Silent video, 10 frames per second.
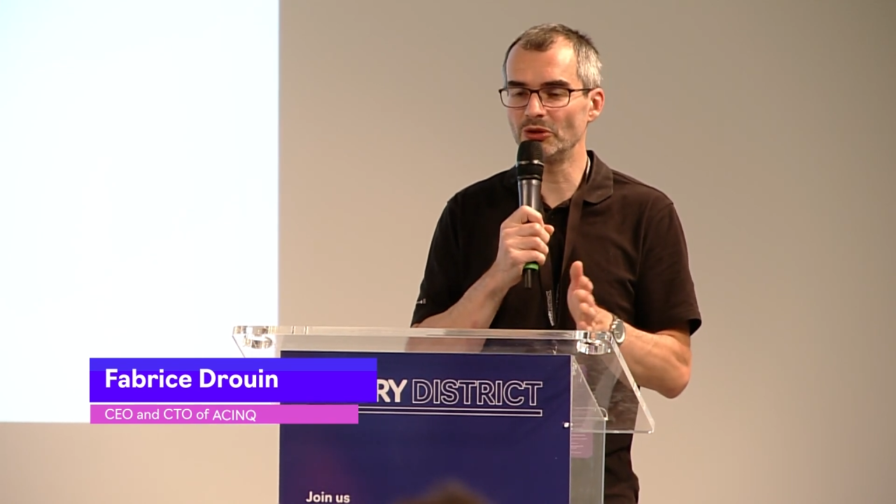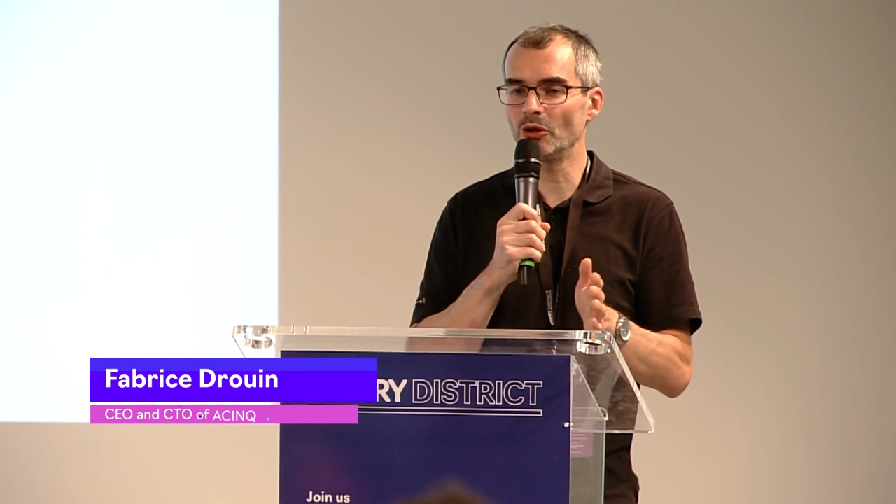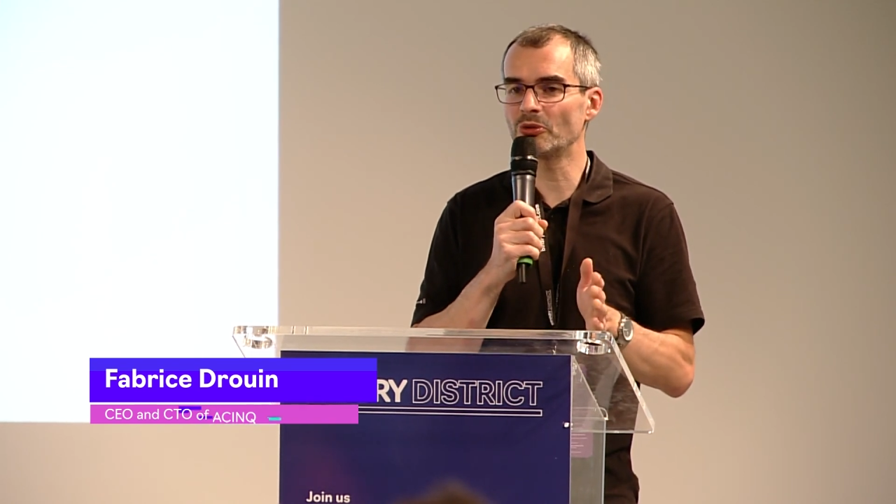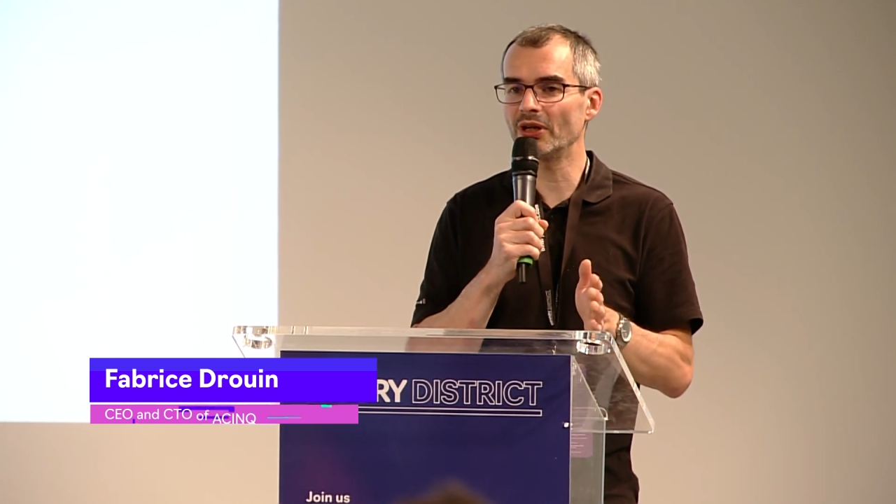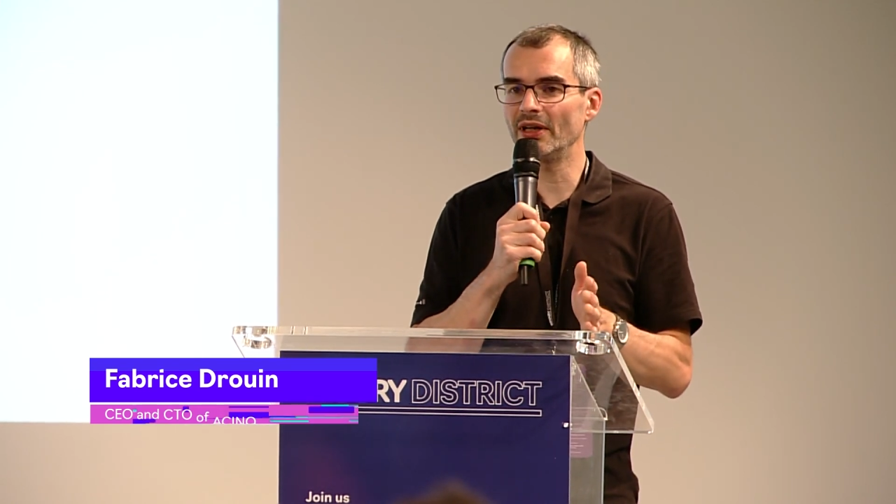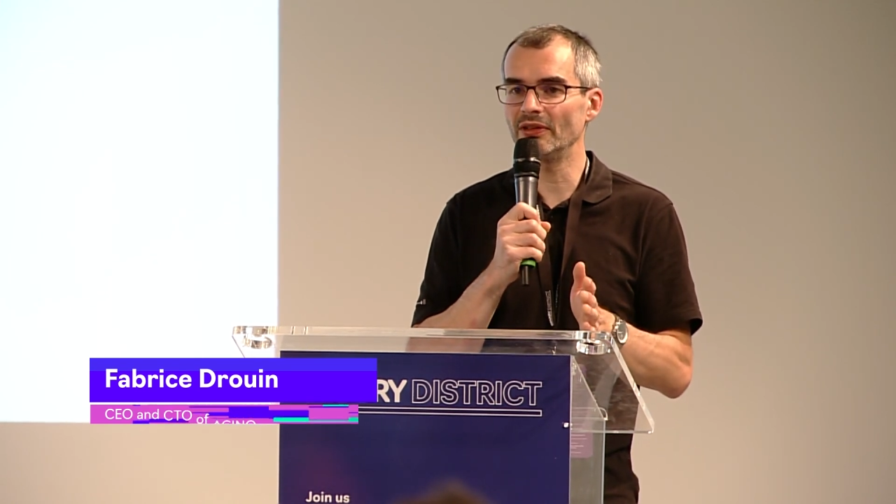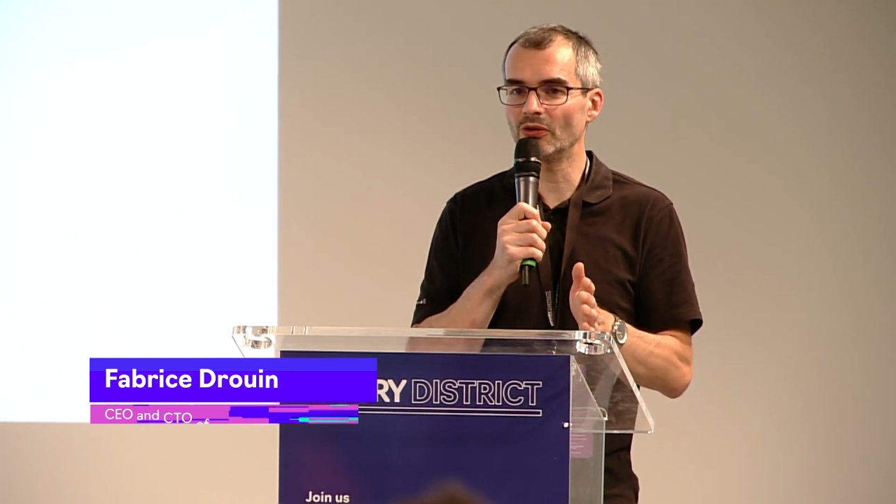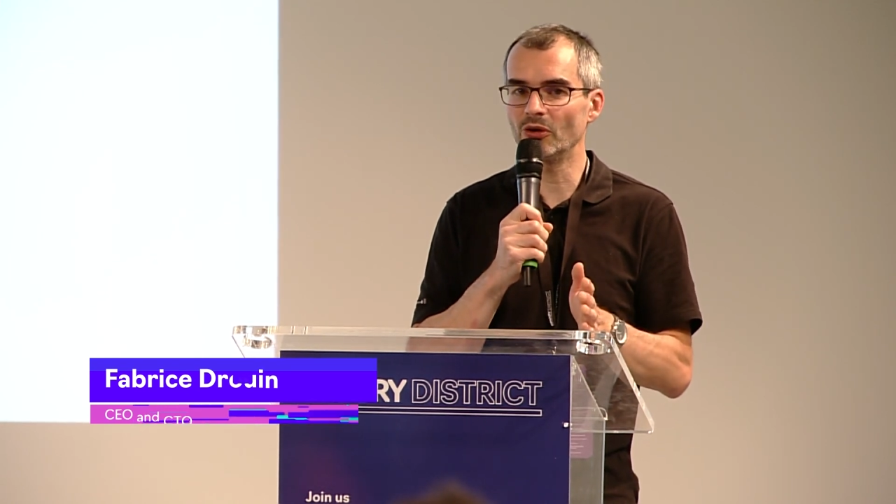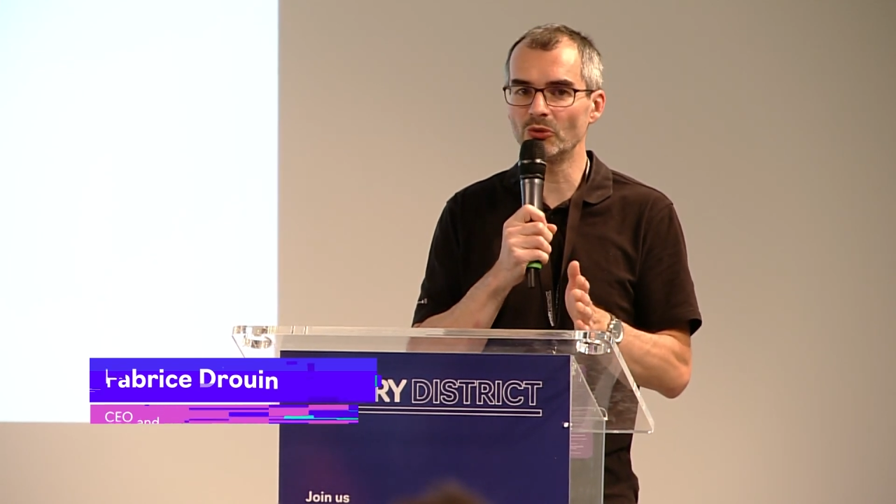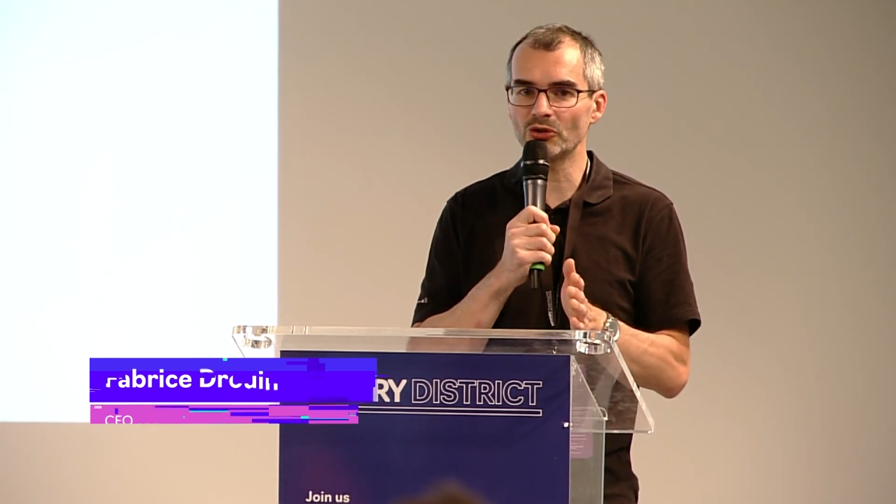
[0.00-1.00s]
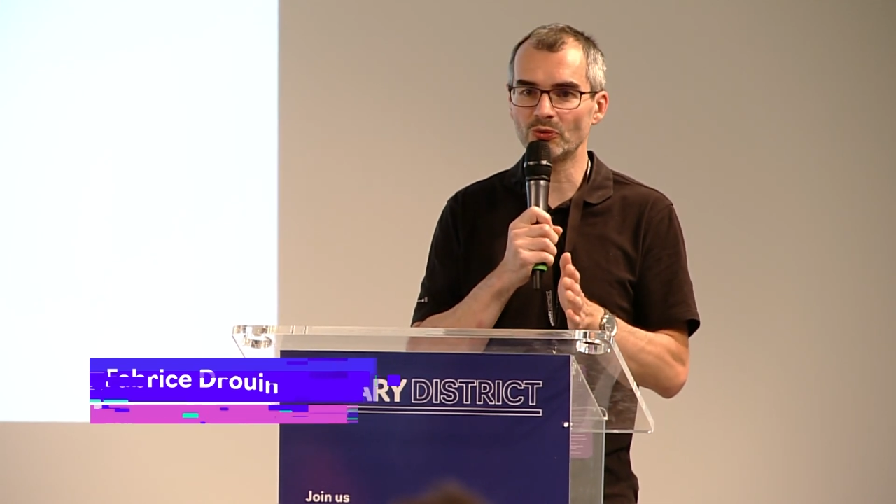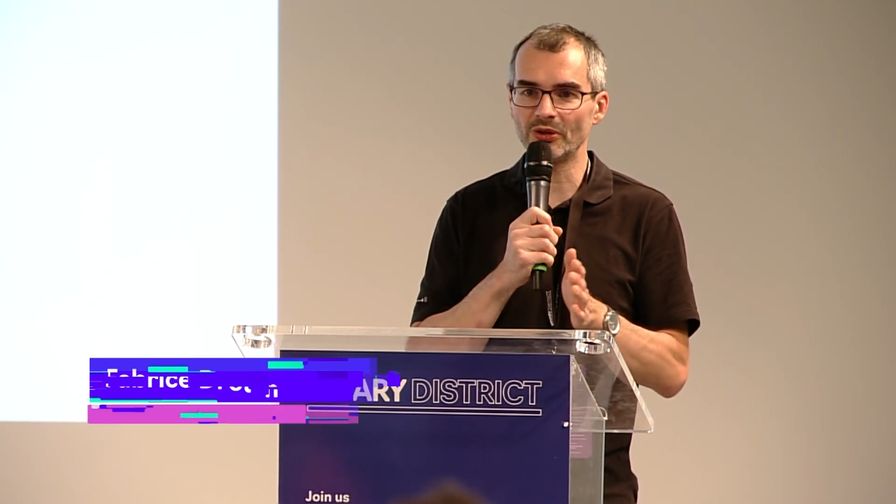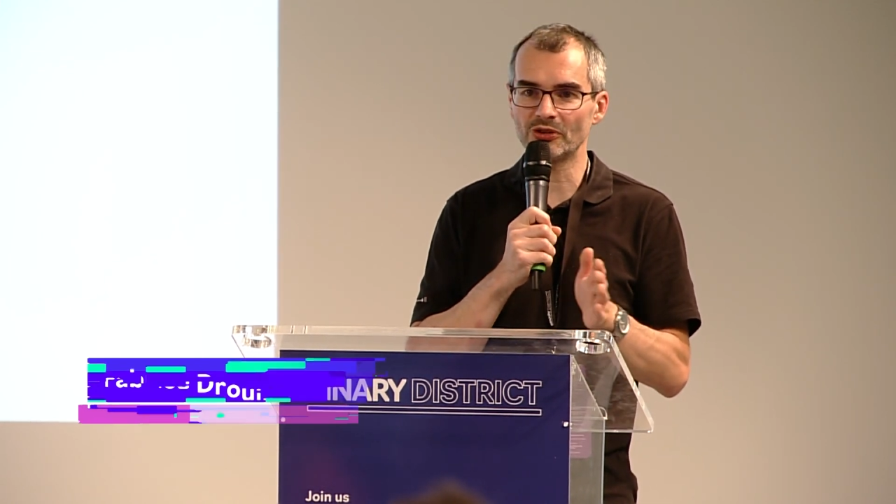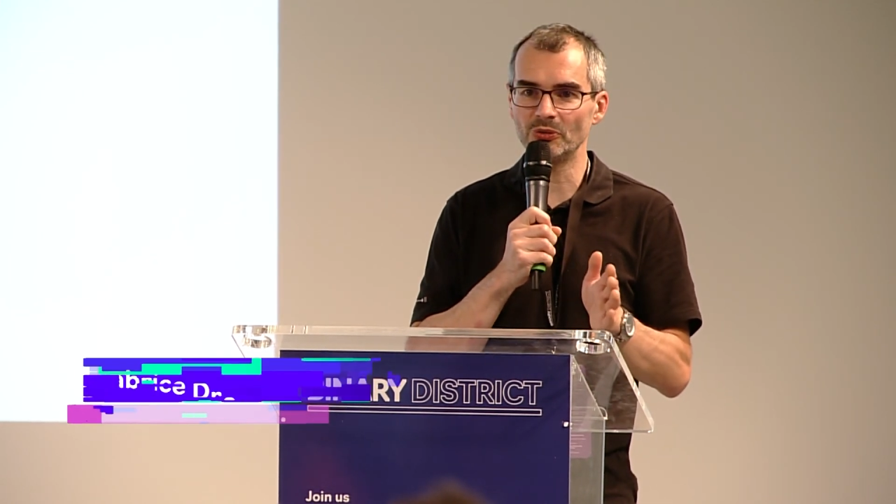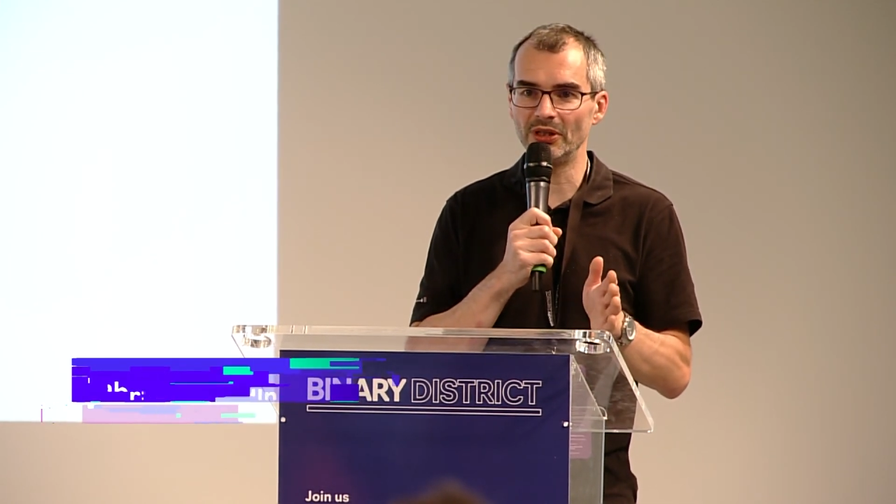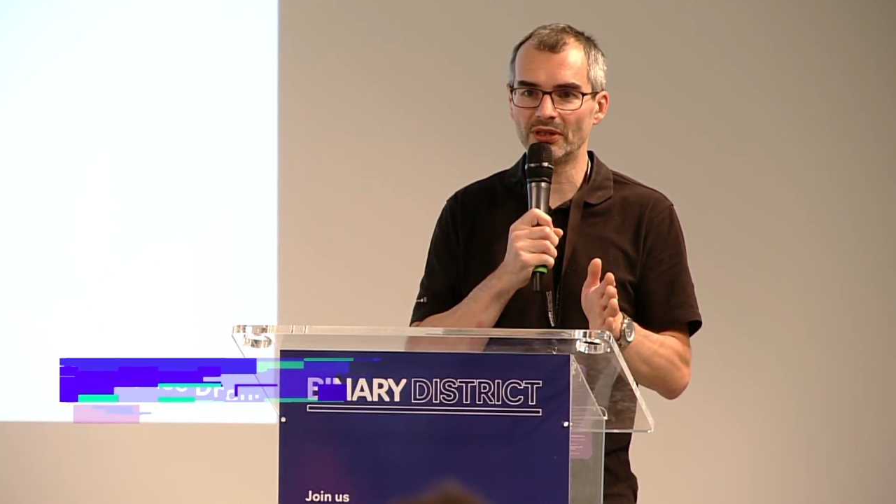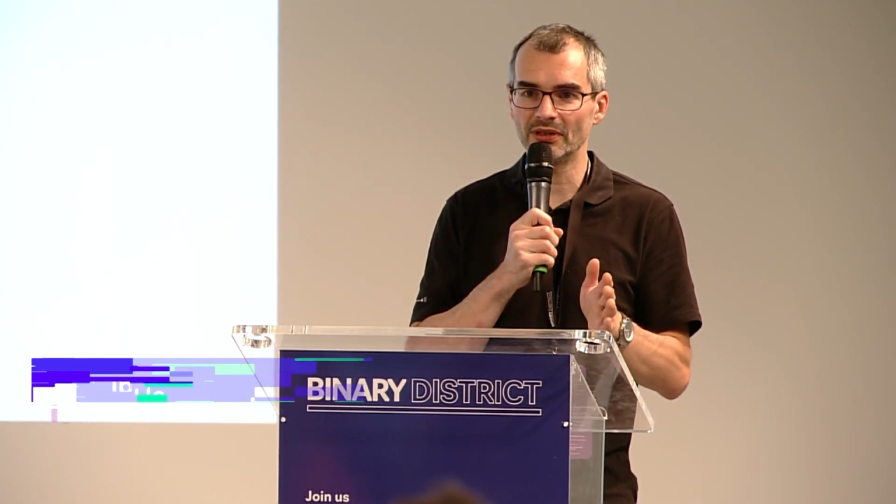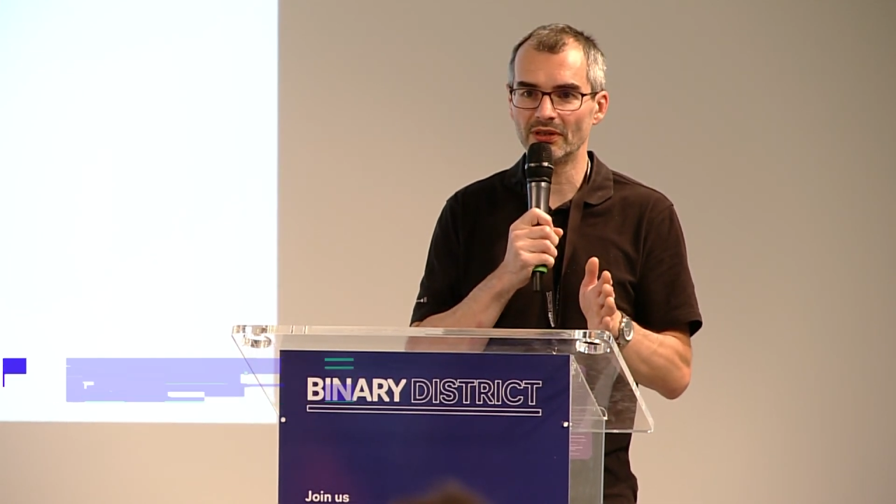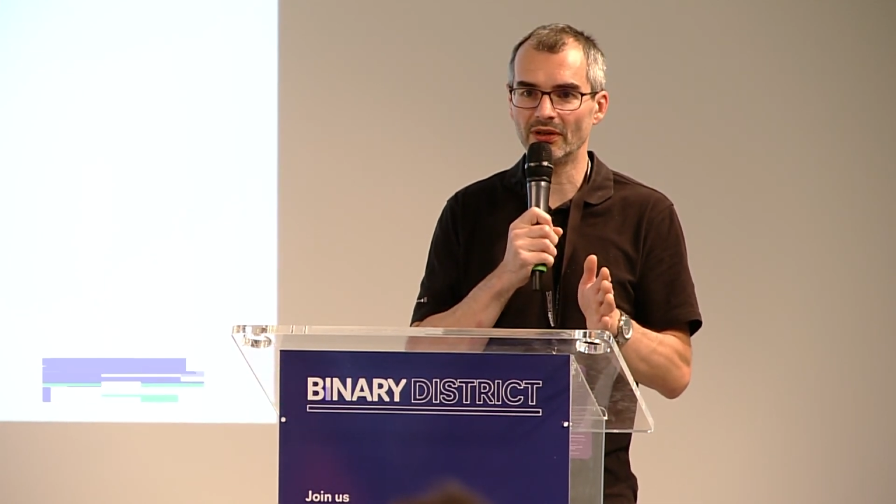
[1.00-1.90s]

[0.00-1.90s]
We upgrade almost once a week